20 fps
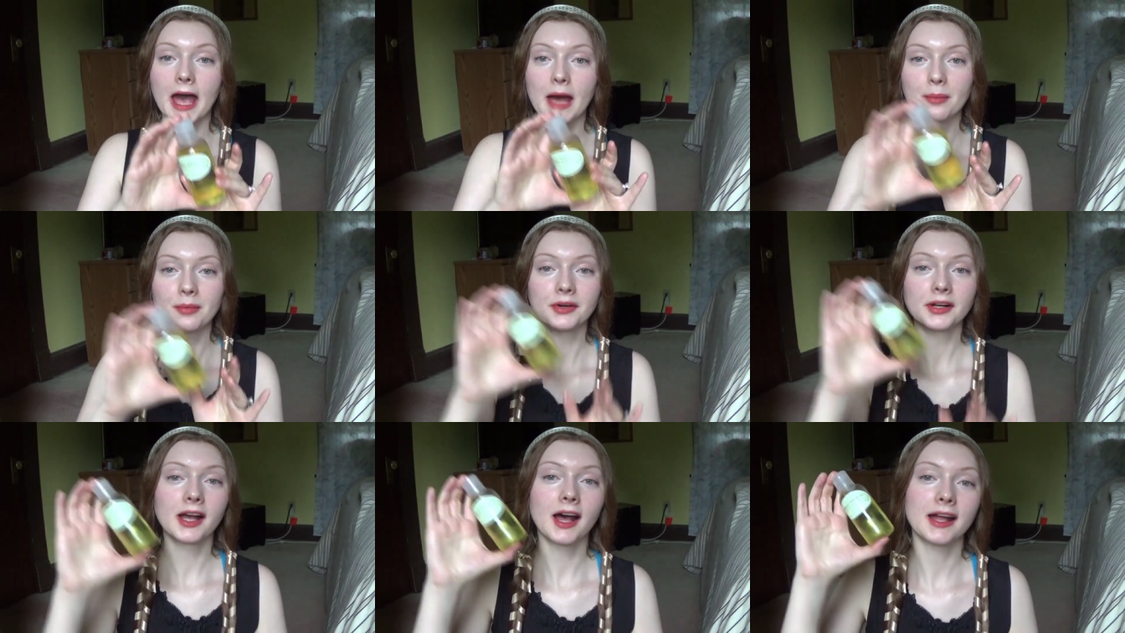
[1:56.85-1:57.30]

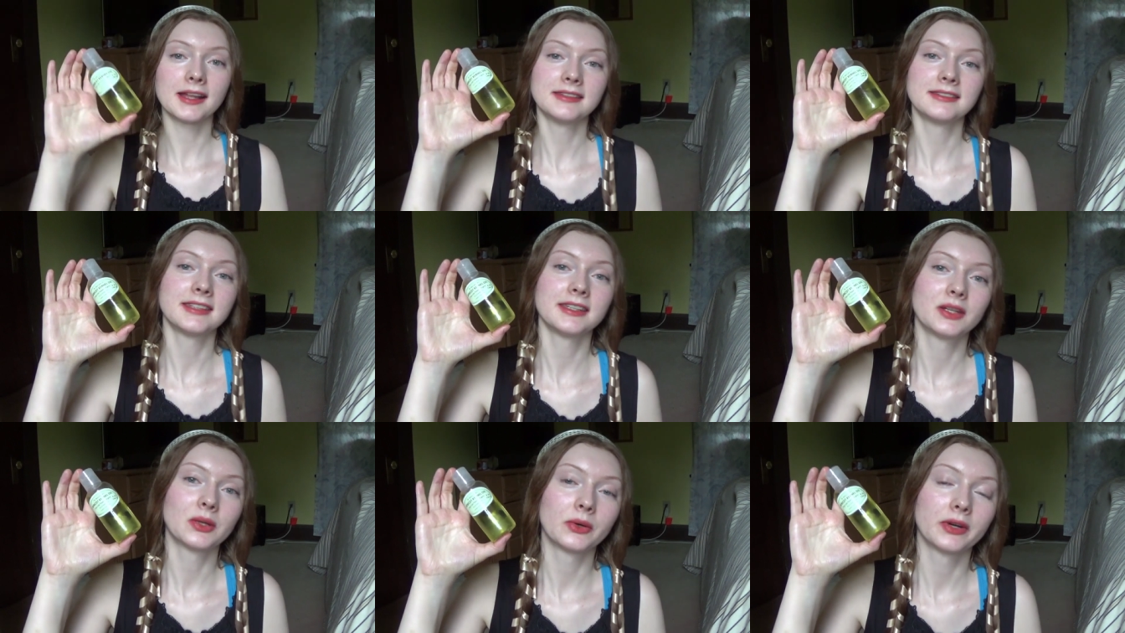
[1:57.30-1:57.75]
Apricot
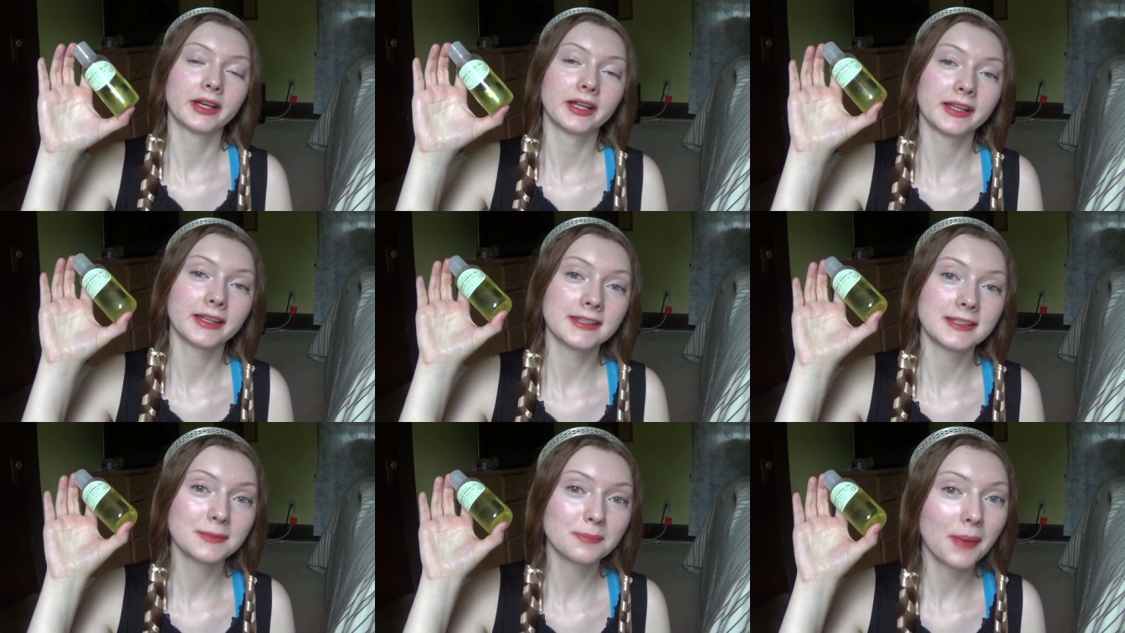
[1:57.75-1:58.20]
seed oil
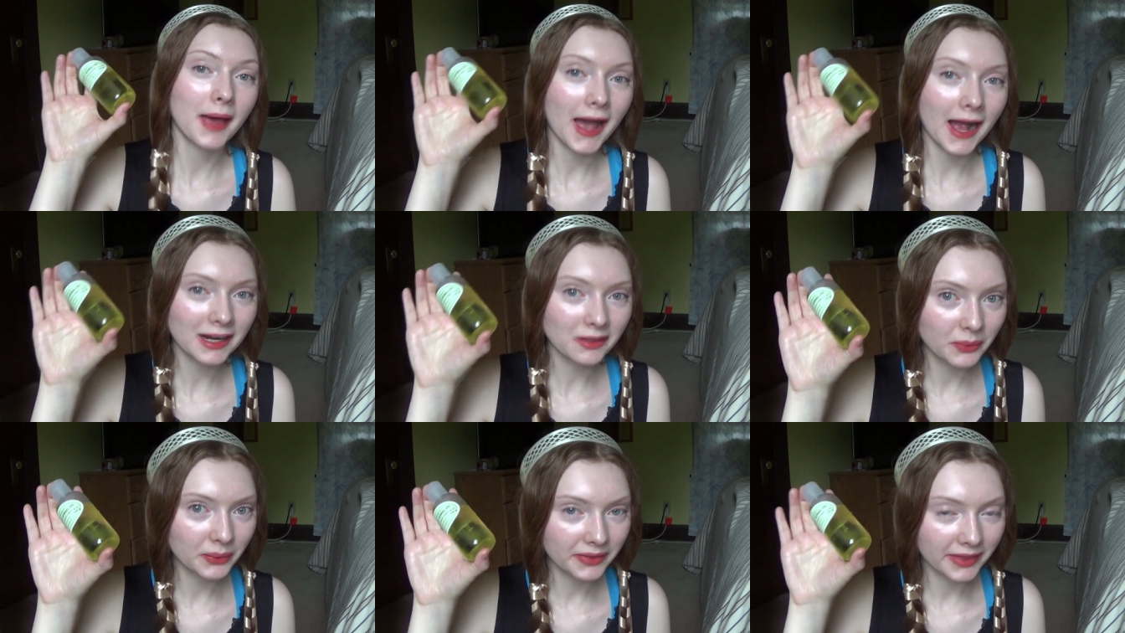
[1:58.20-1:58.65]
is
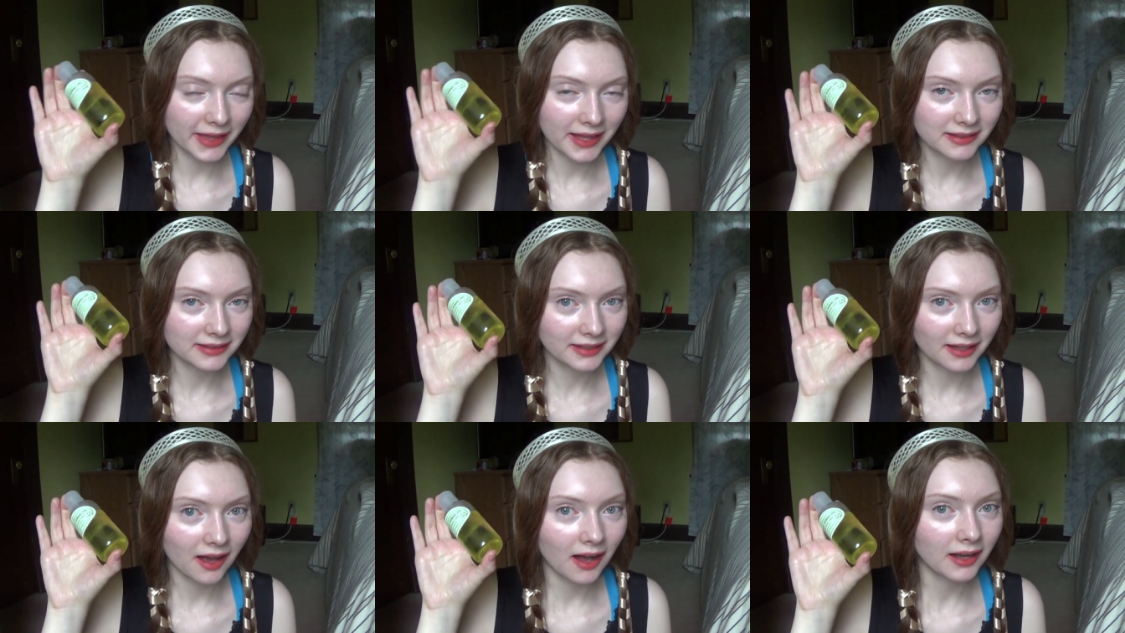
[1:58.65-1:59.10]
packed with
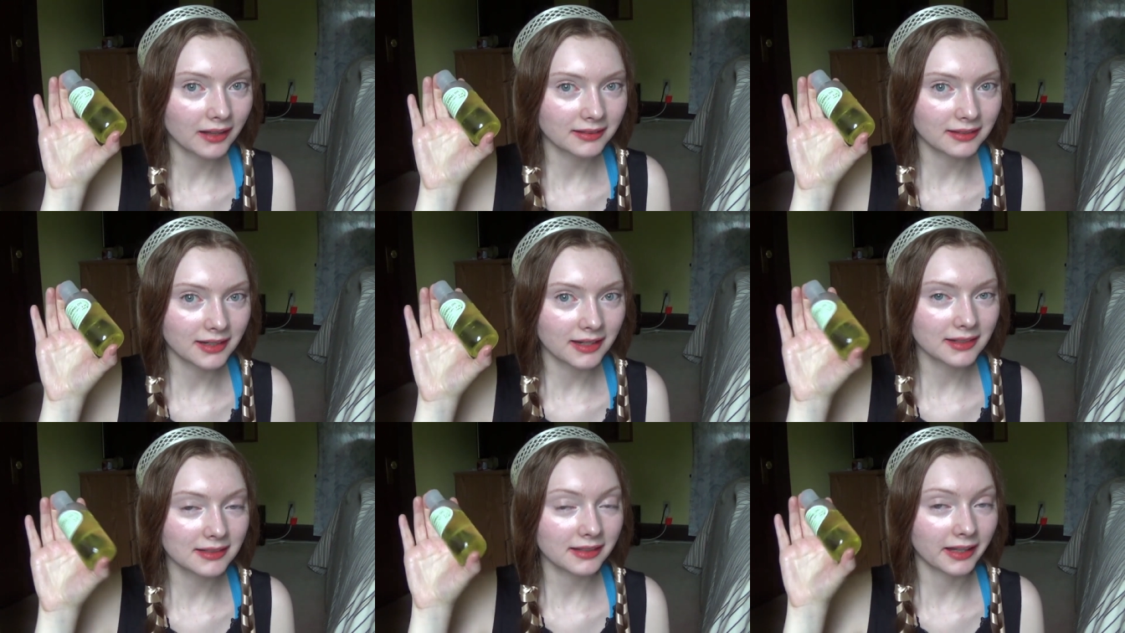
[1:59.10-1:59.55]

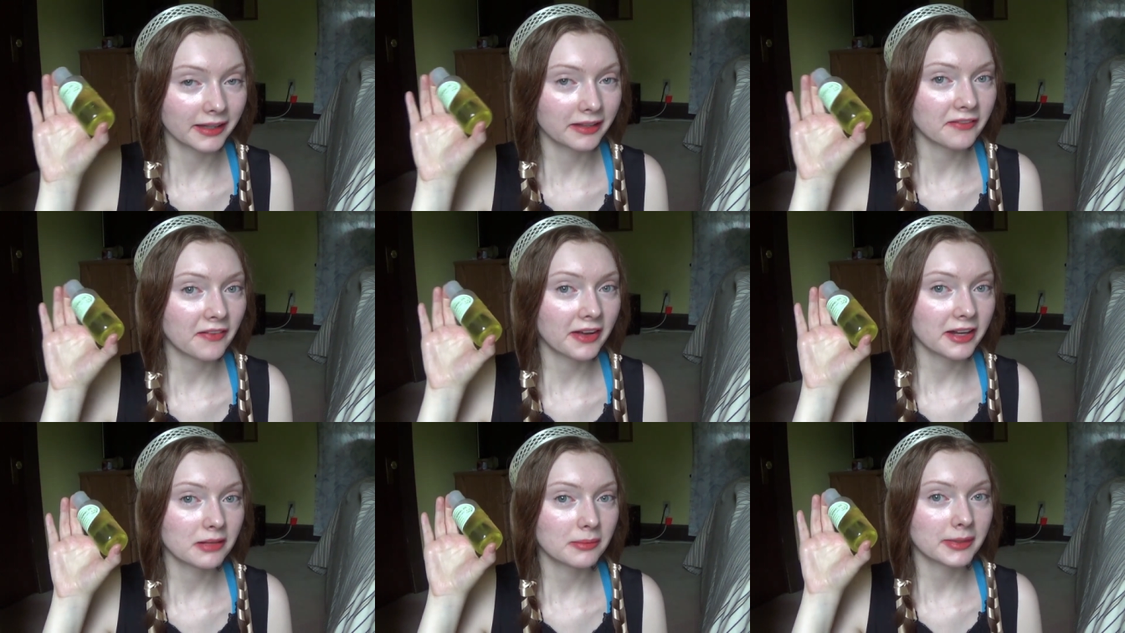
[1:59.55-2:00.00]
antioxidants like
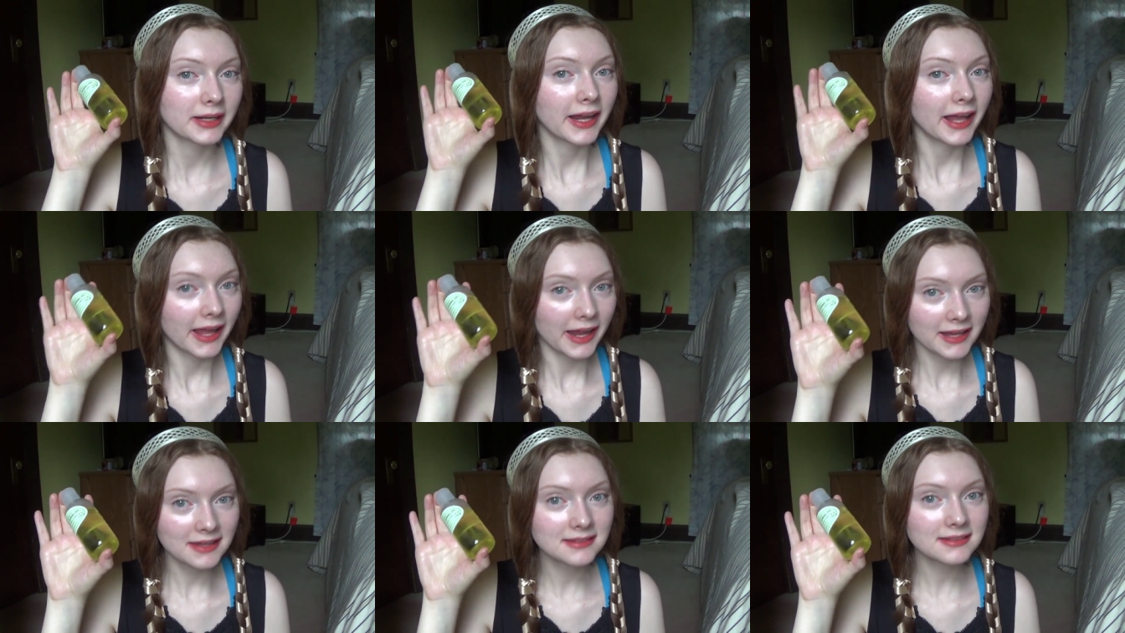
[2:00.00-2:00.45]
vitamin
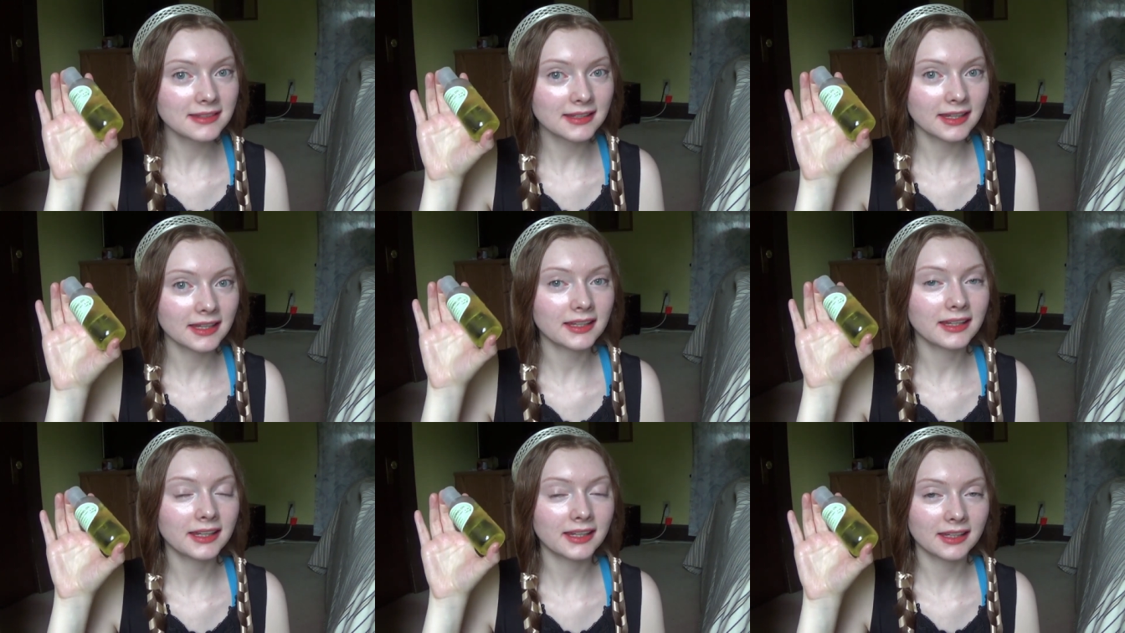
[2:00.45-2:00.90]
A,
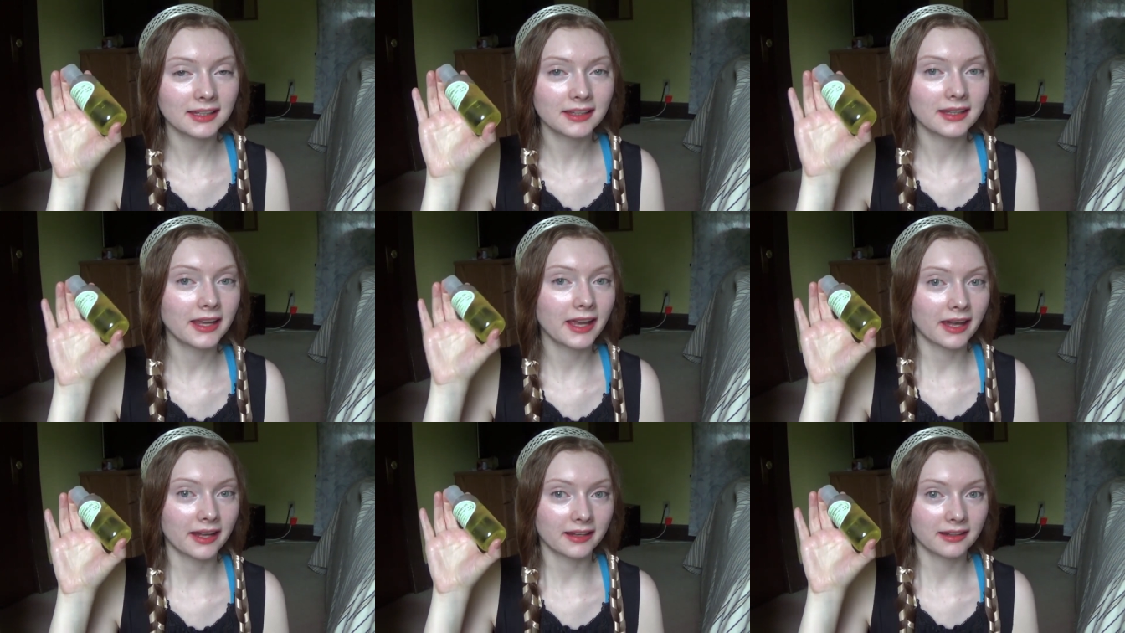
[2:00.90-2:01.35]
C, and E
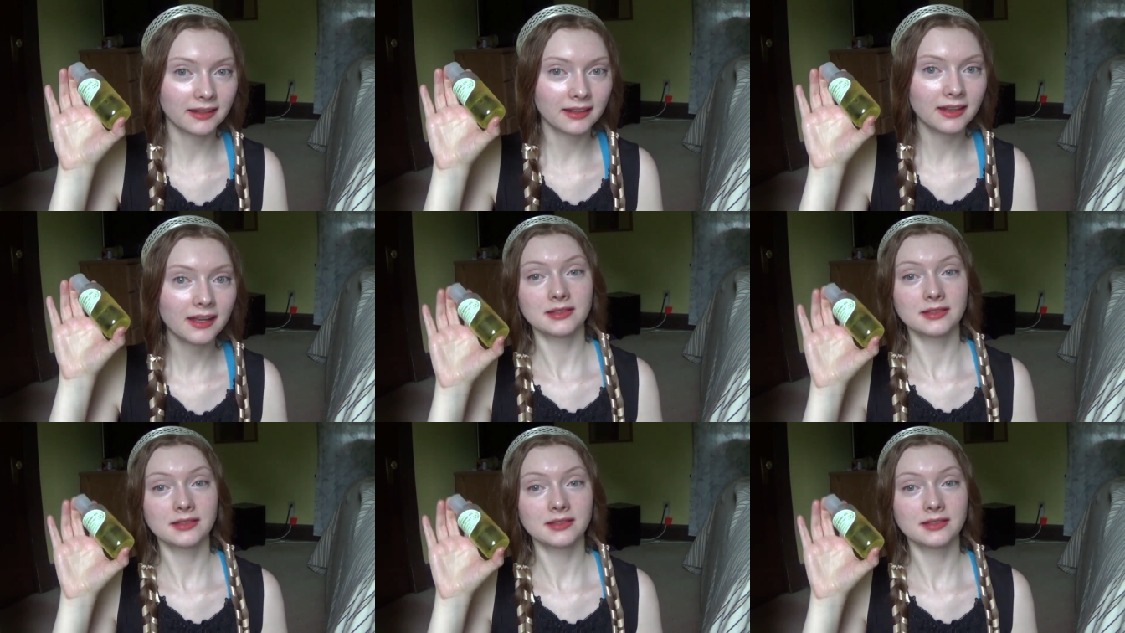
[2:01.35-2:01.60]
again.